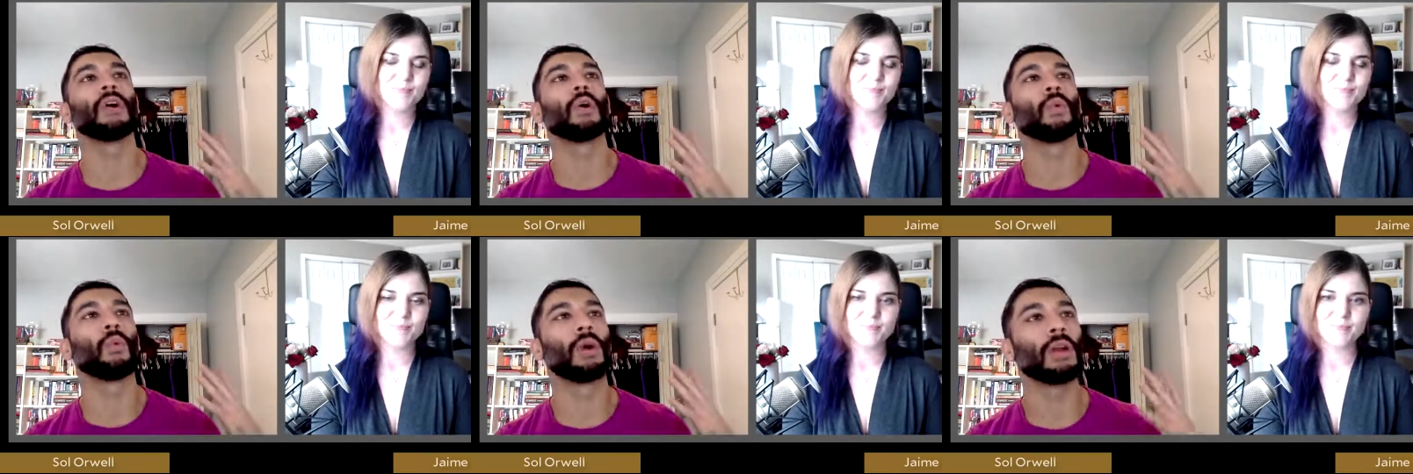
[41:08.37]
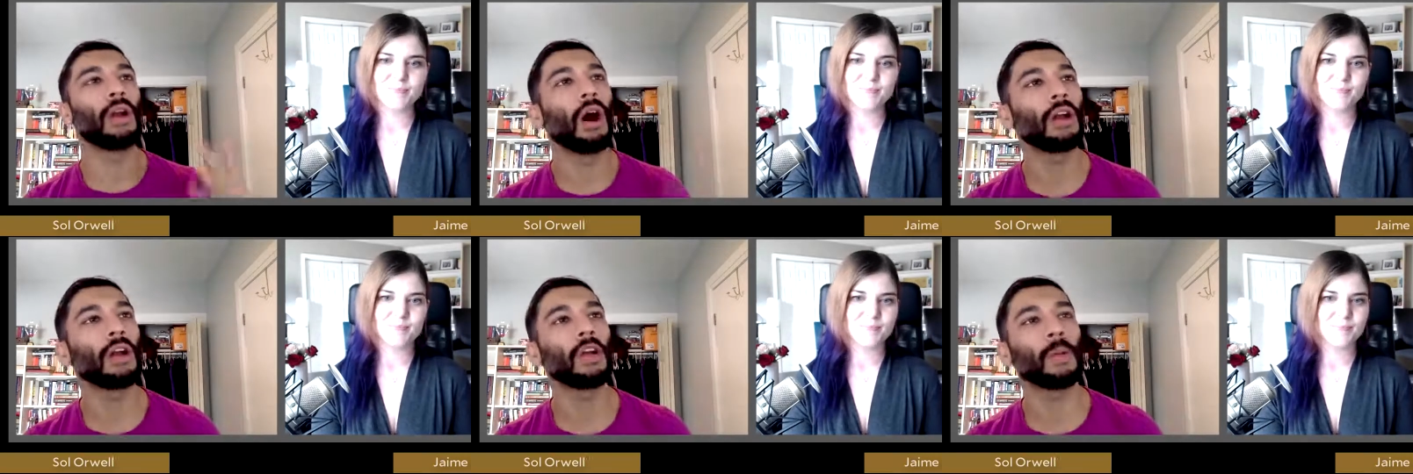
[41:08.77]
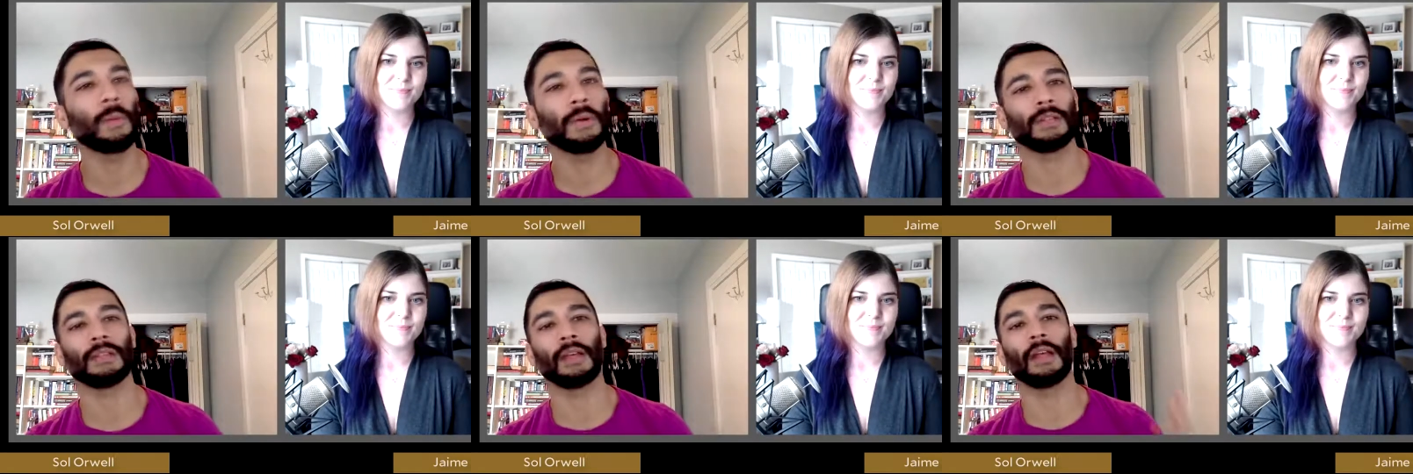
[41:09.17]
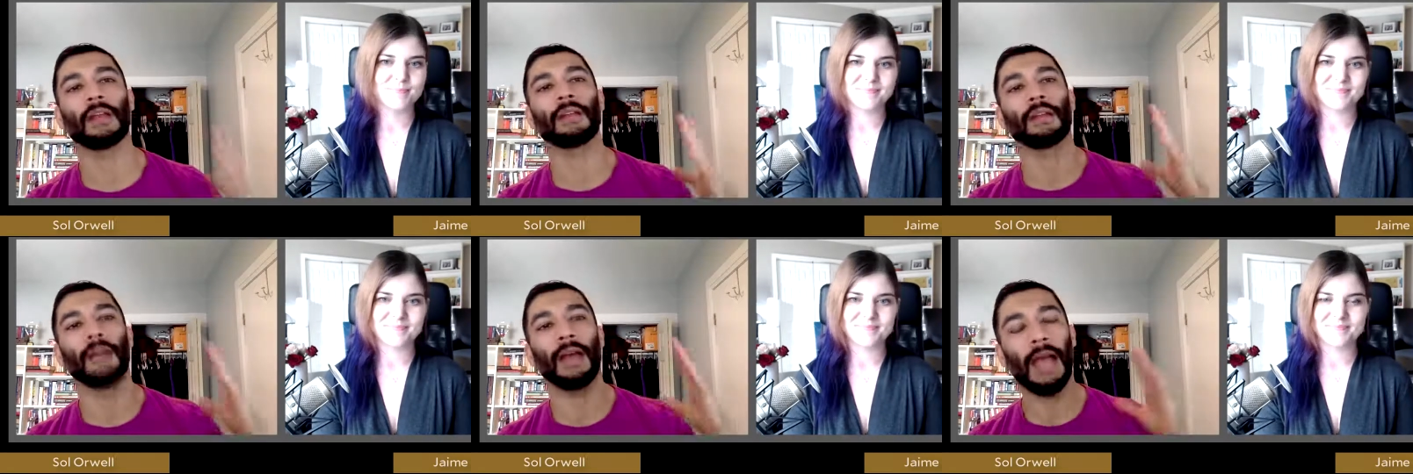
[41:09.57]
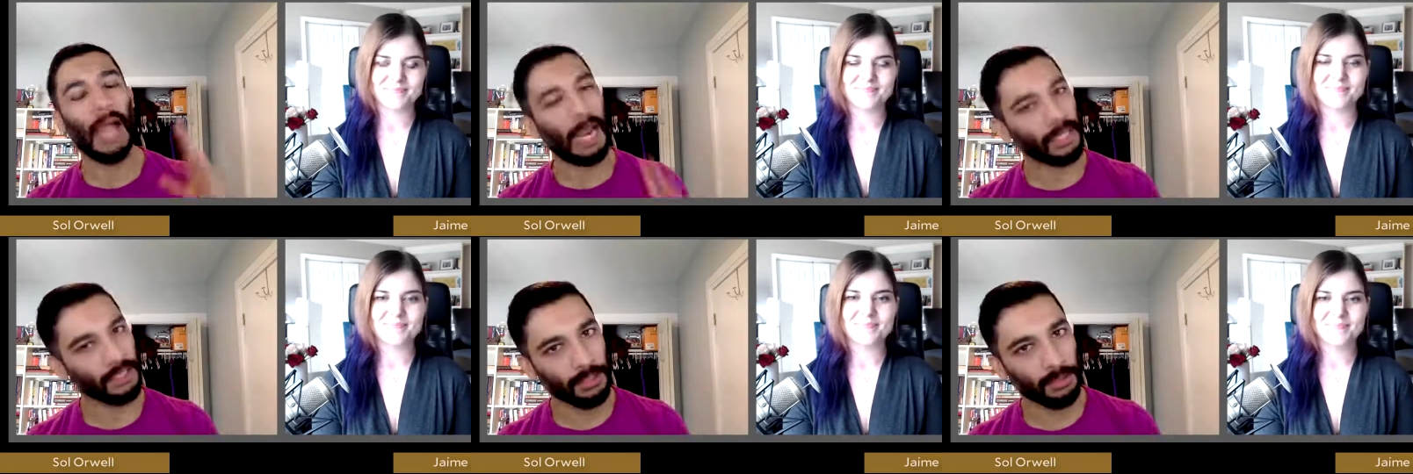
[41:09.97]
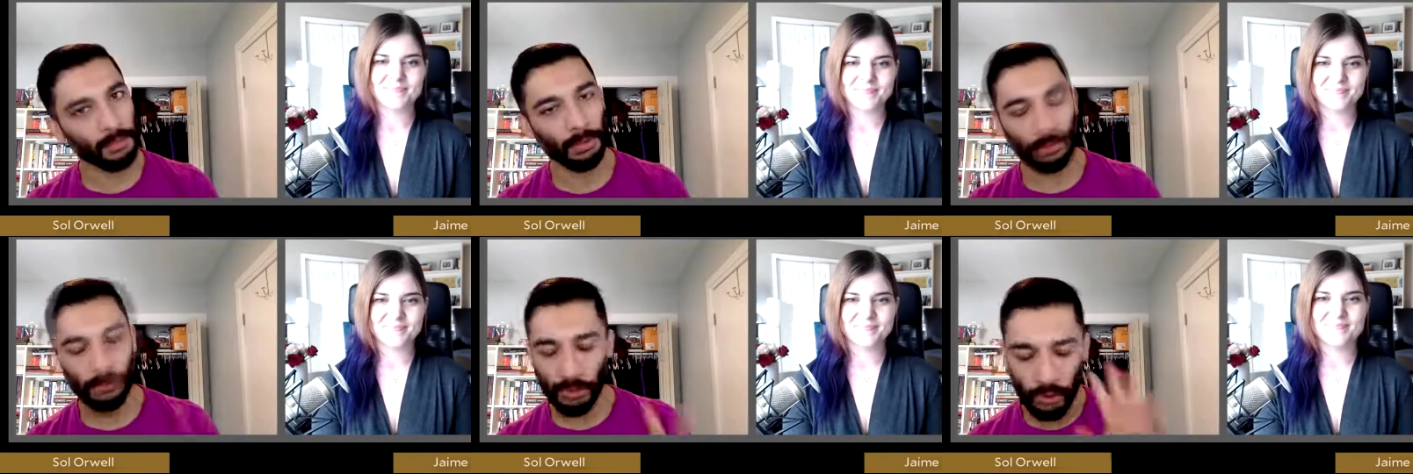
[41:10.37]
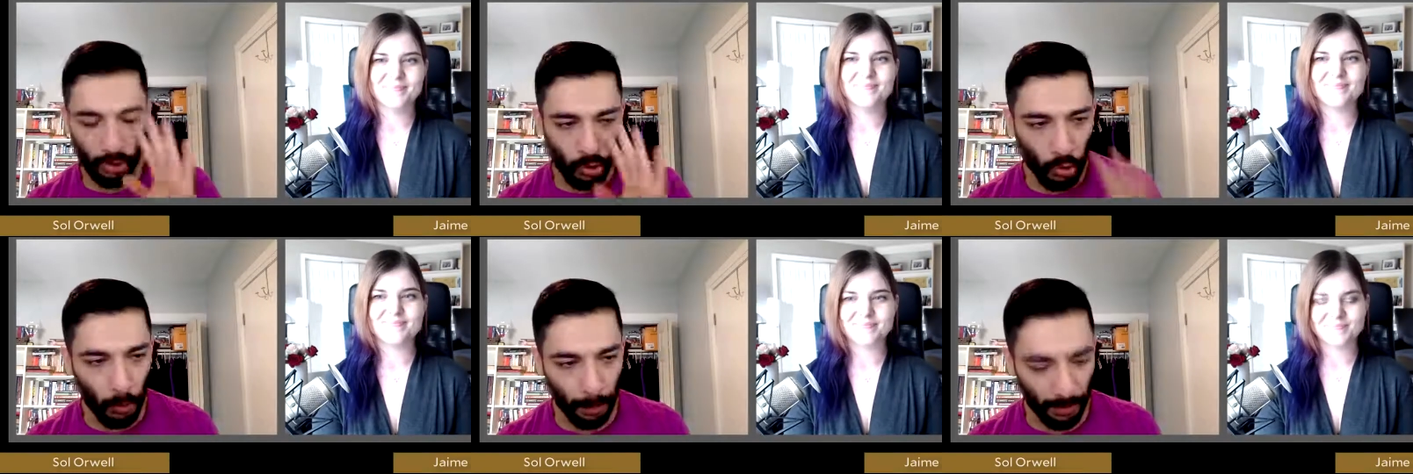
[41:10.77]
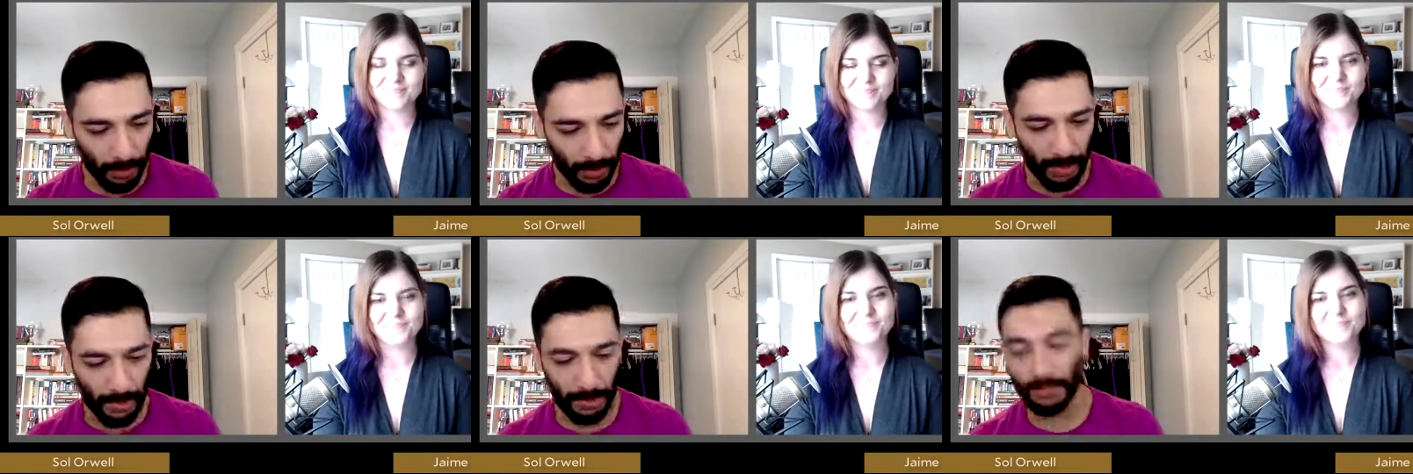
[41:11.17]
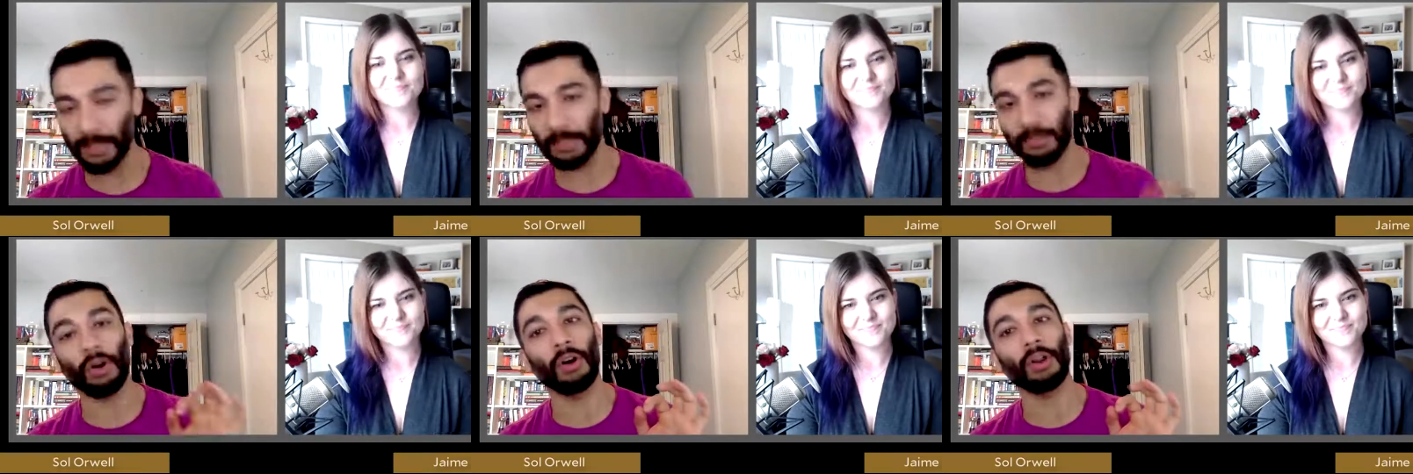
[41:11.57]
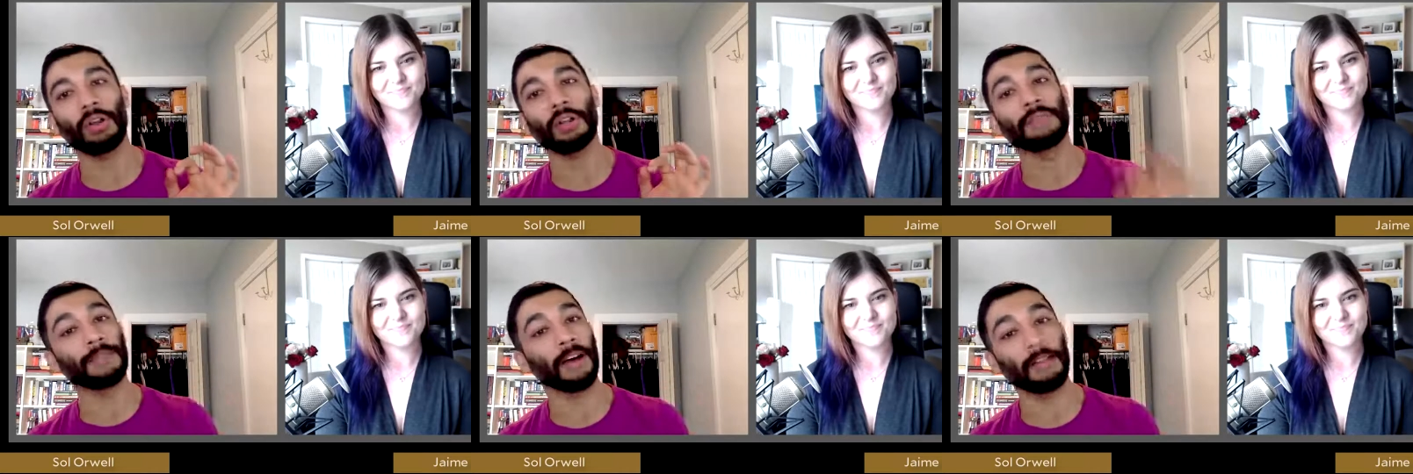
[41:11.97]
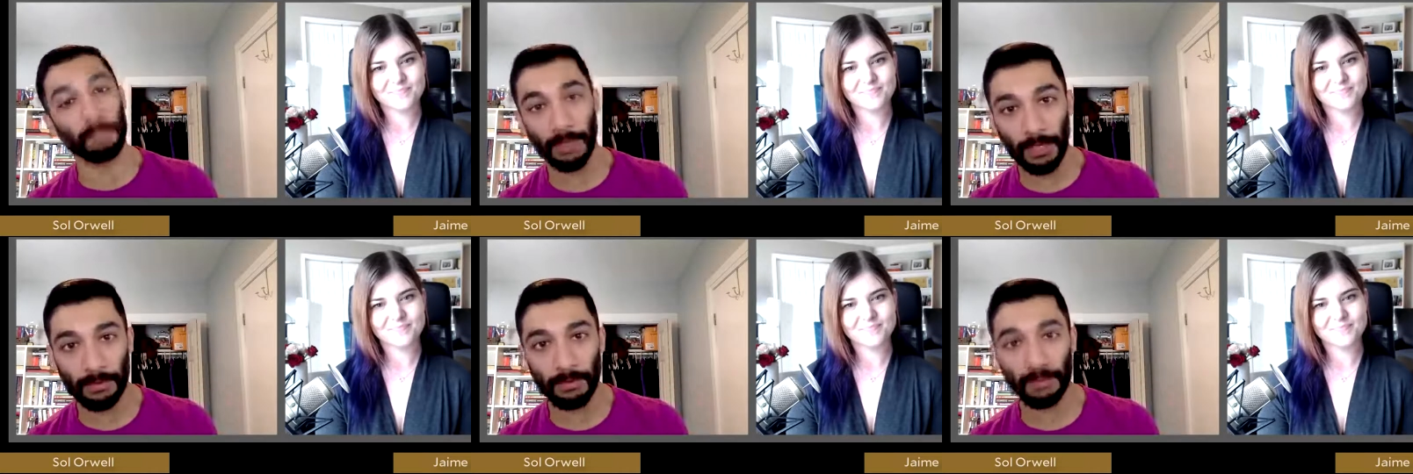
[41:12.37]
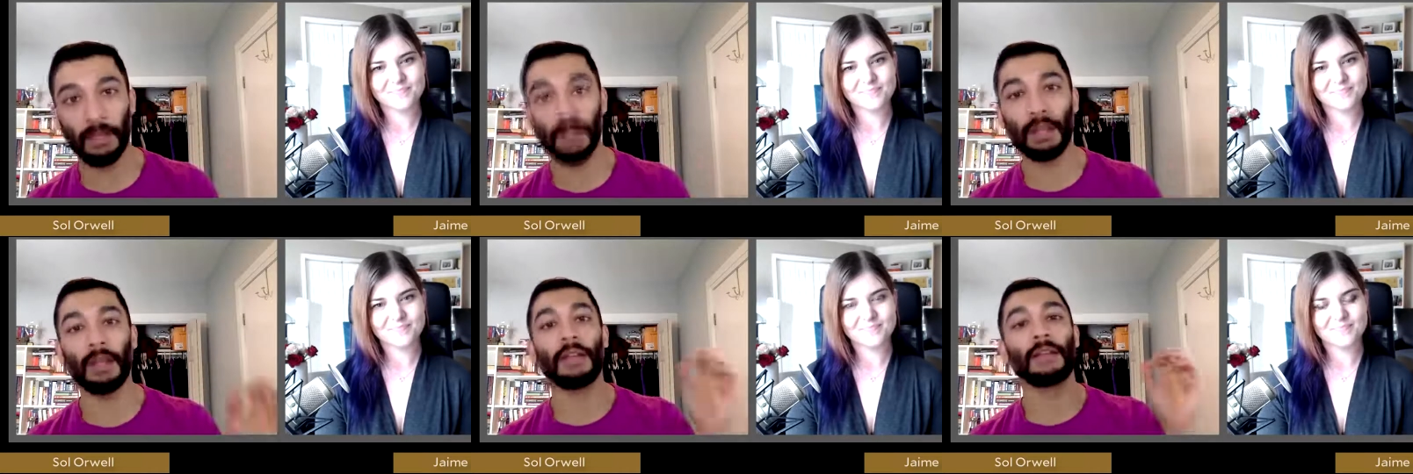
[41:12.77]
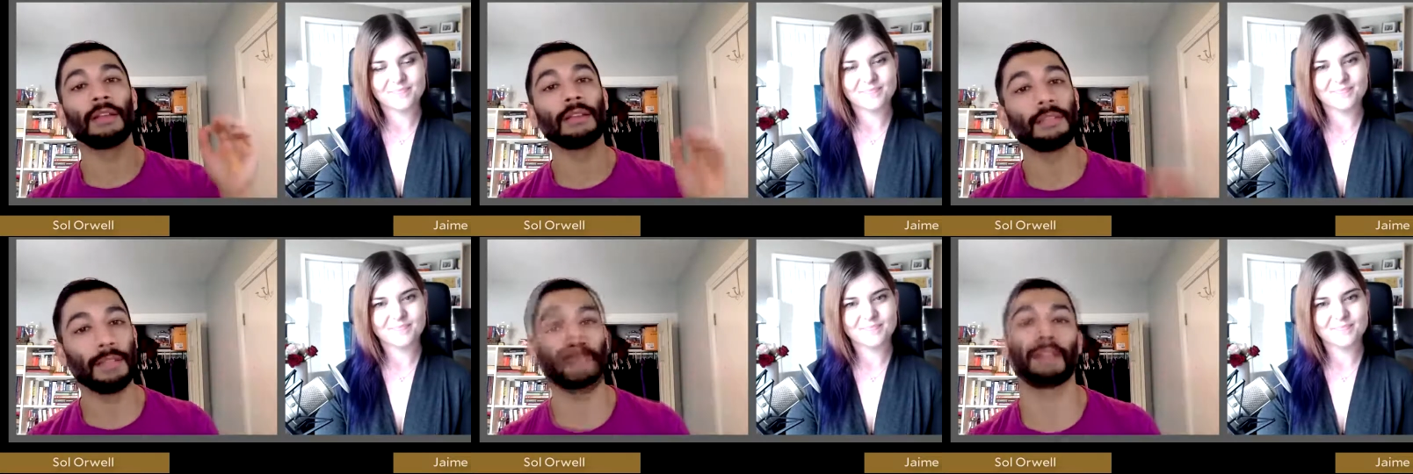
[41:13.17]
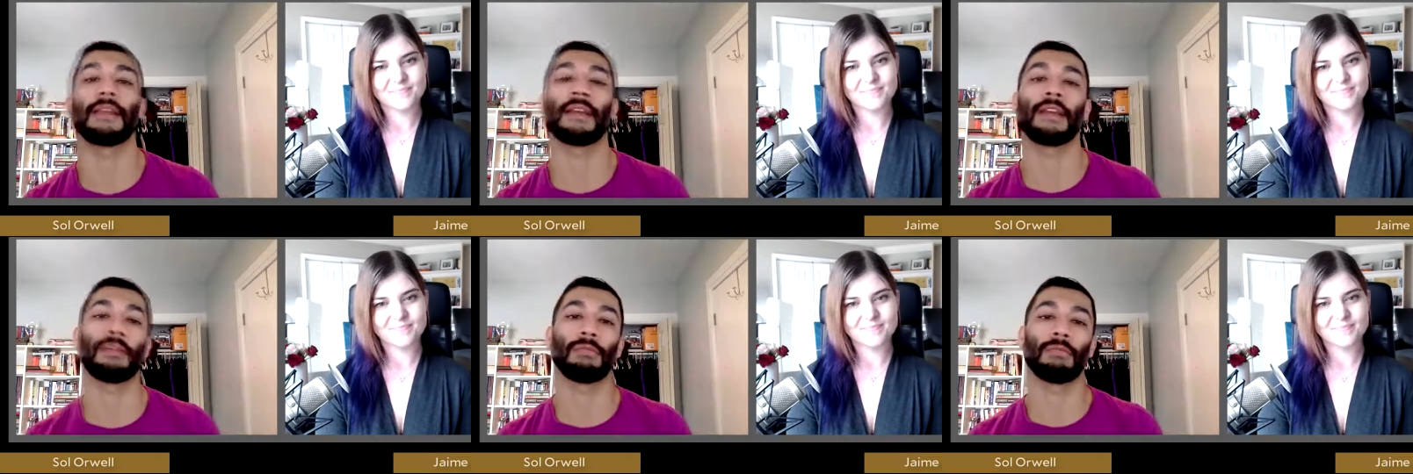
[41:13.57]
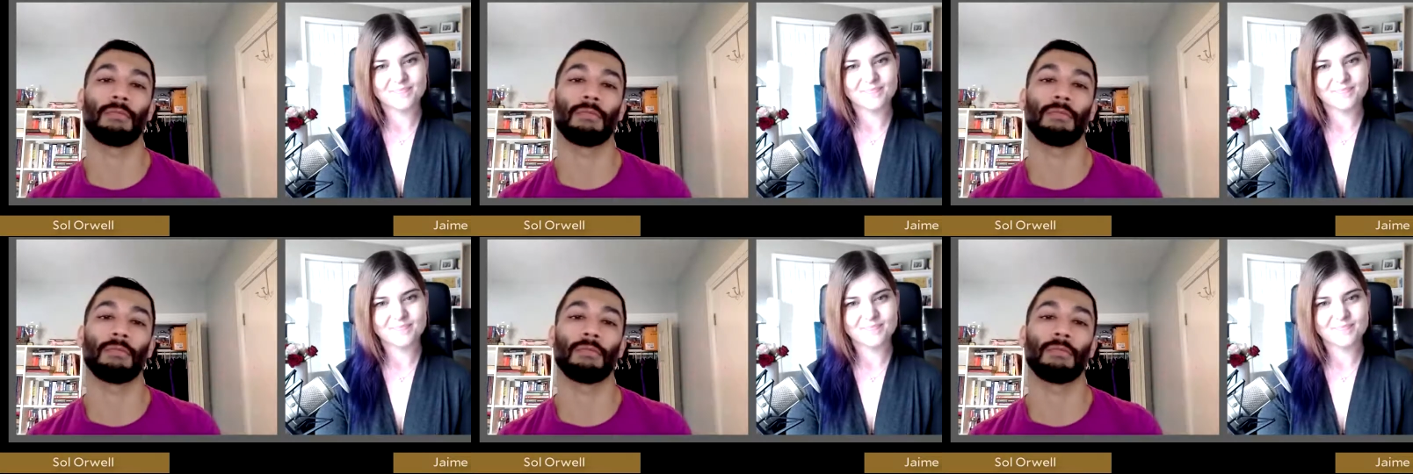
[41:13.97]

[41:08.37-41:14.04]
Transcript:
Speaker 1: 100% actionable, super easy, takes all of five minutes. Say thank you.